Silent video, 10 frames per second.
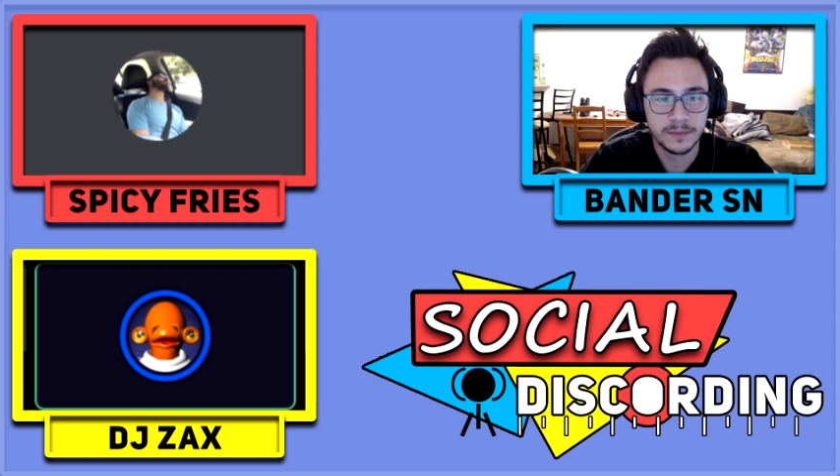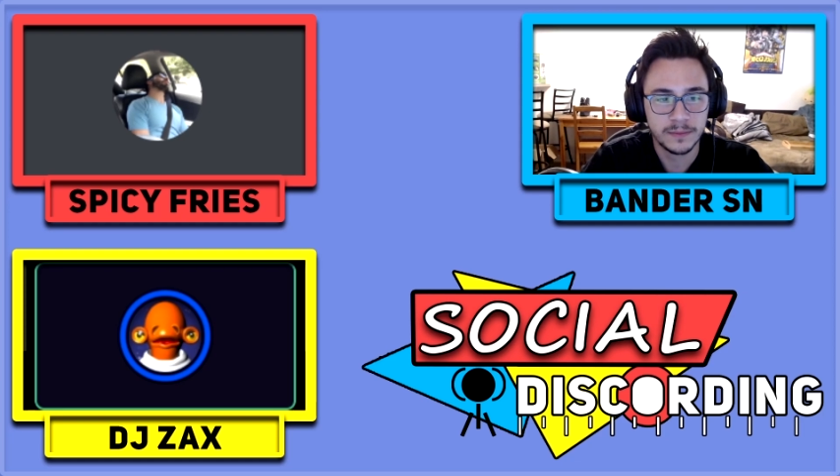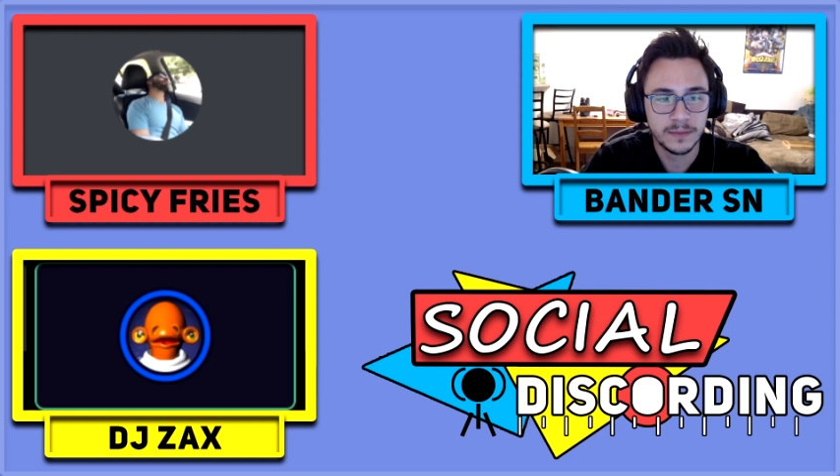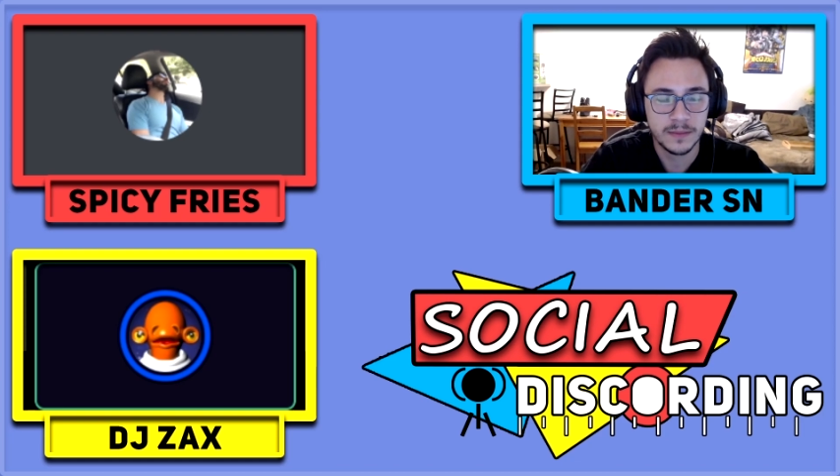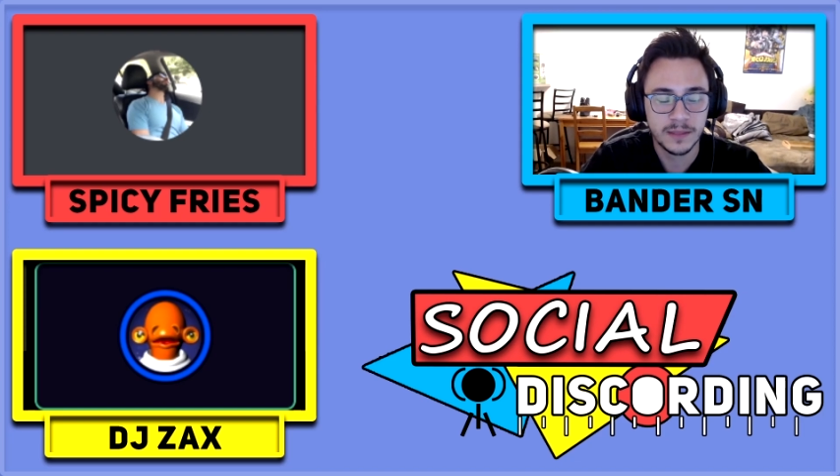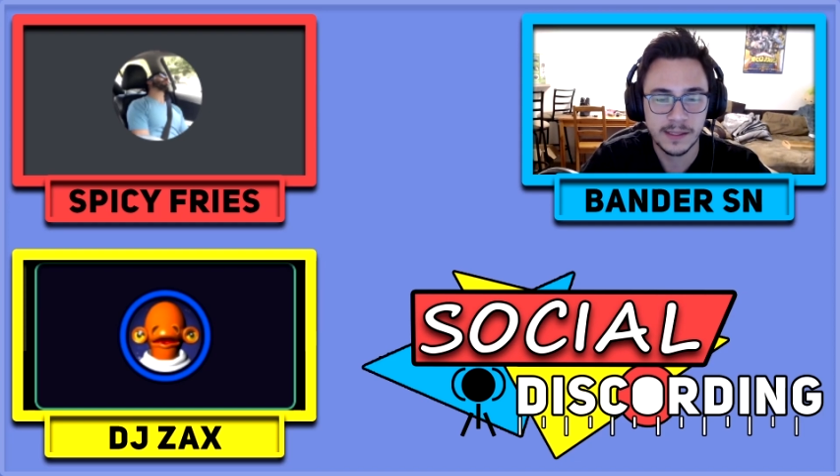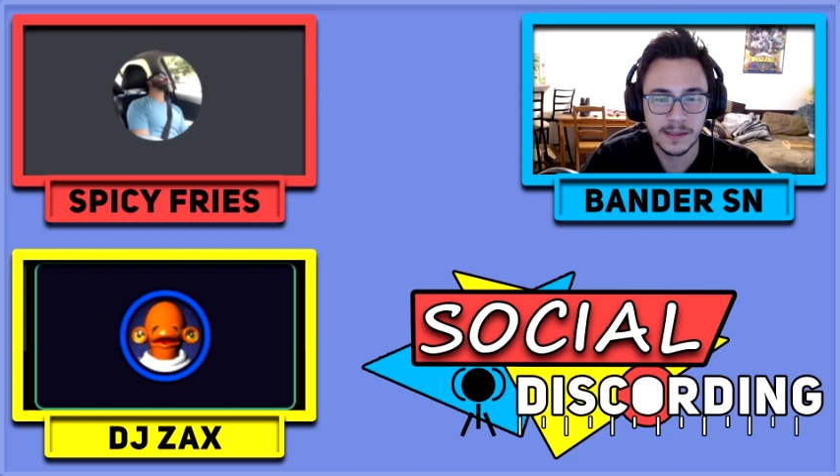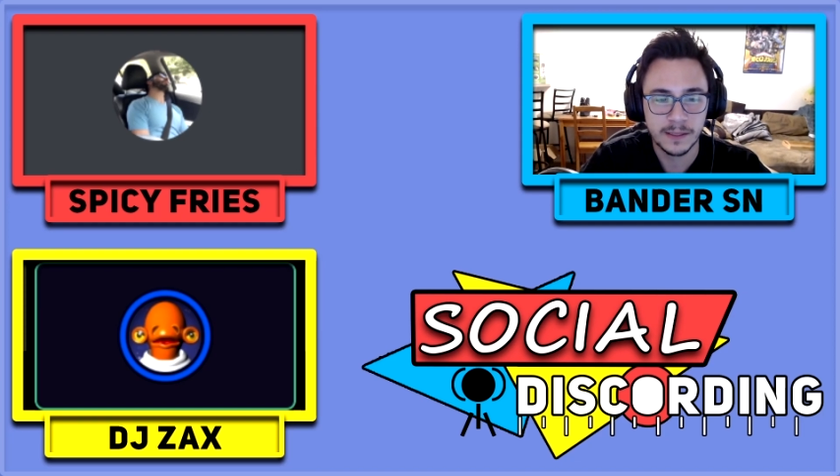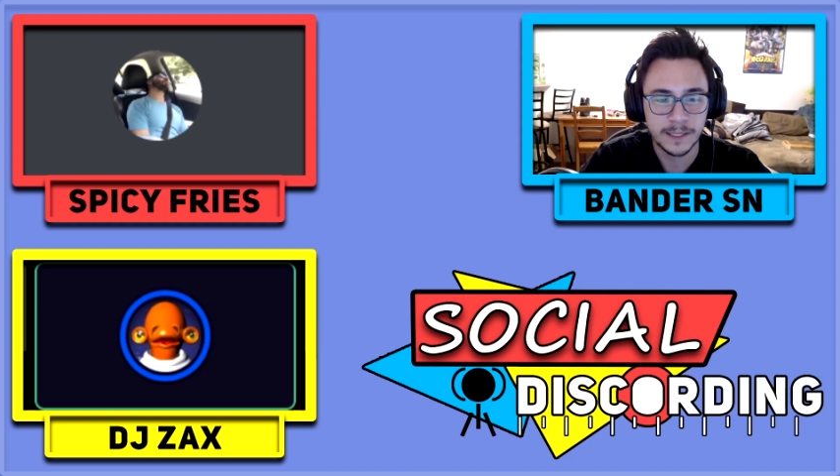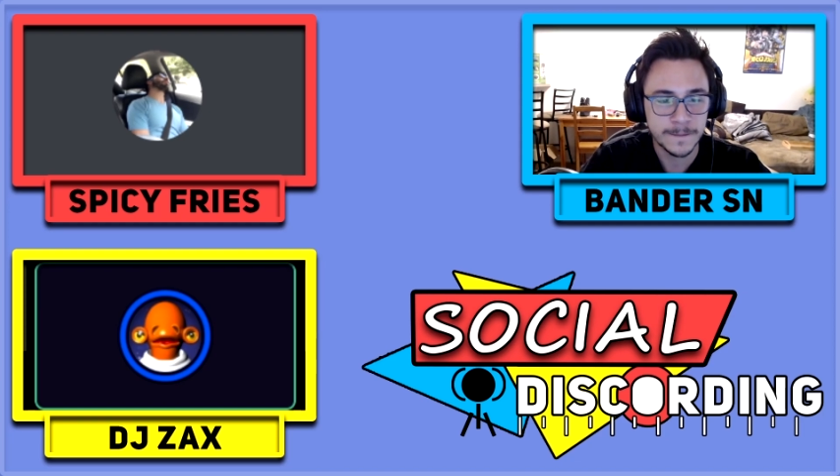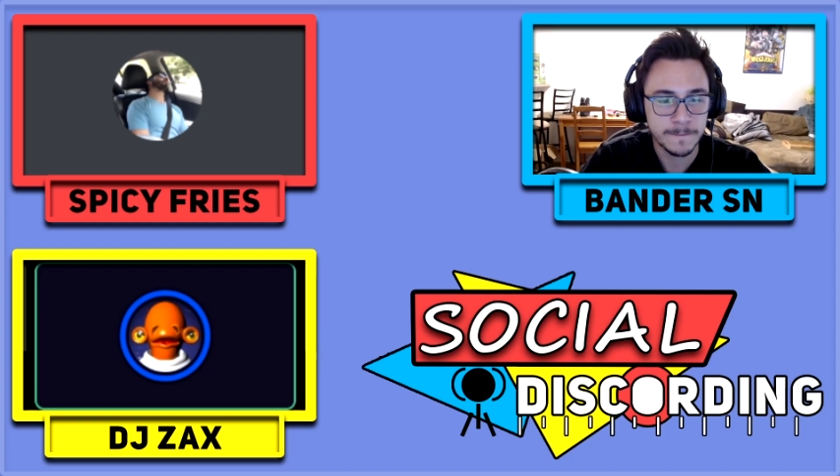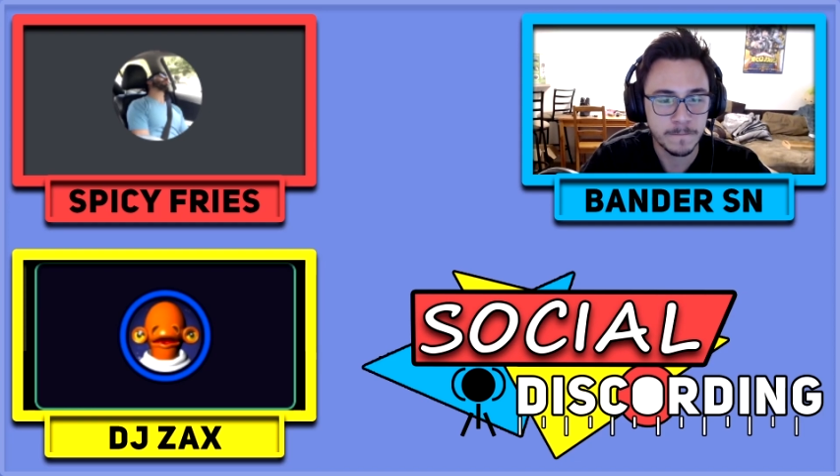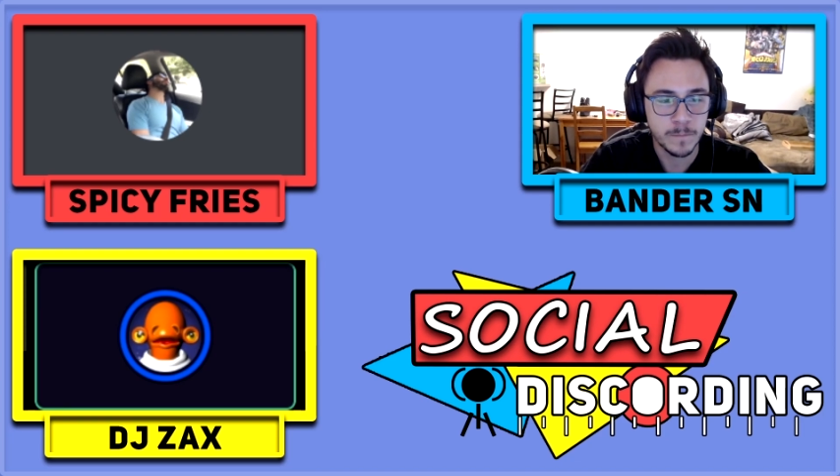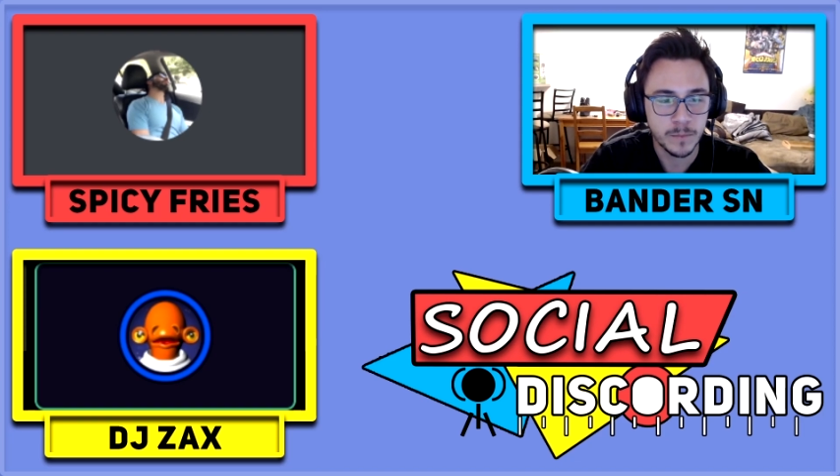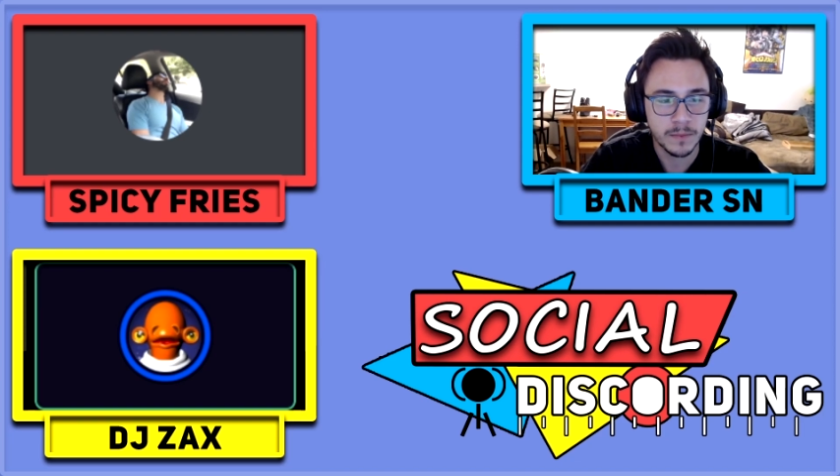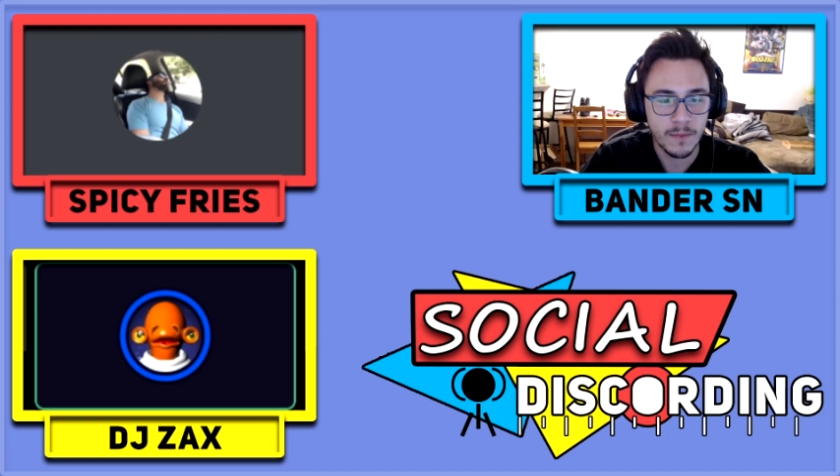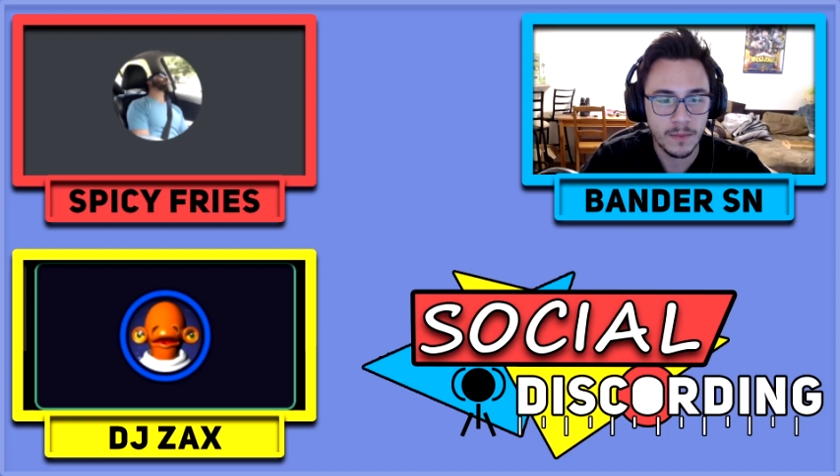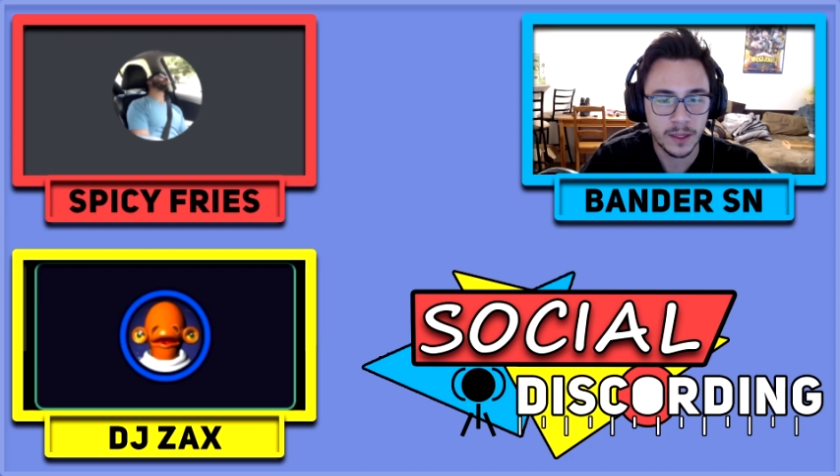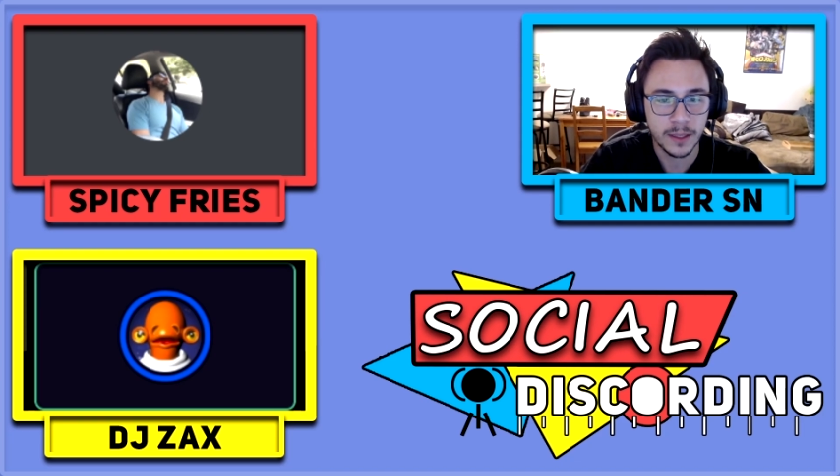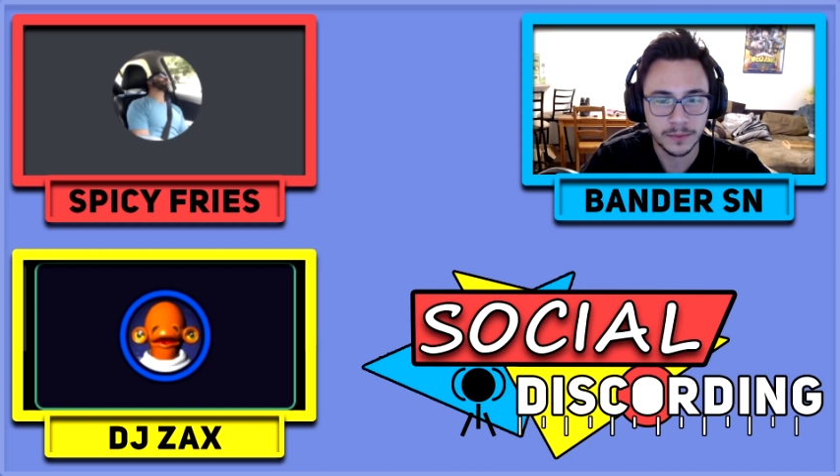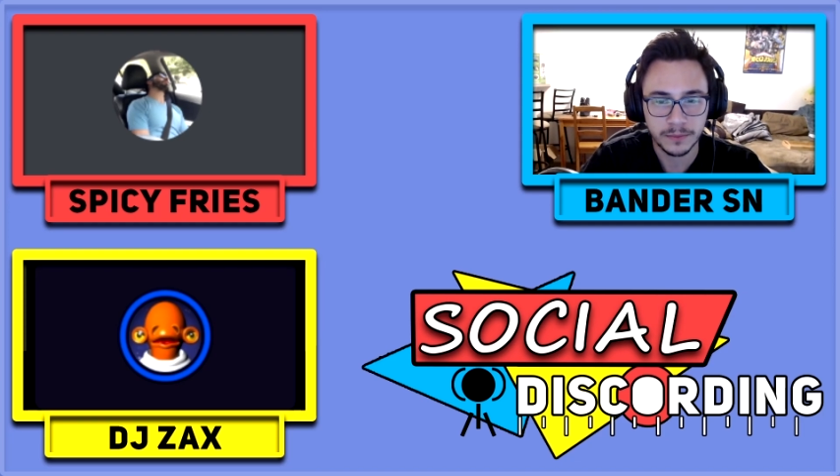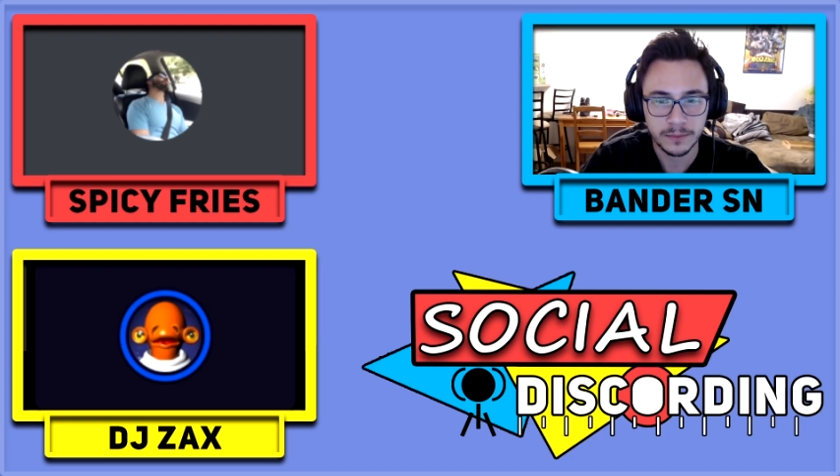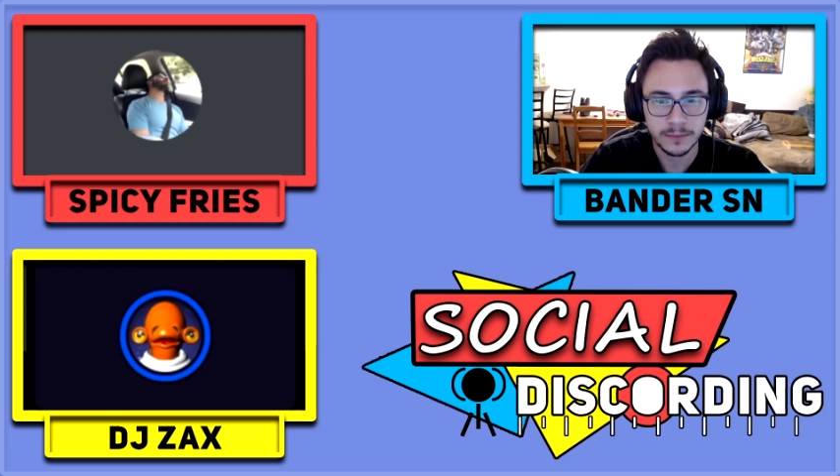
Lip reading: Oh, he wrote directly on the mug.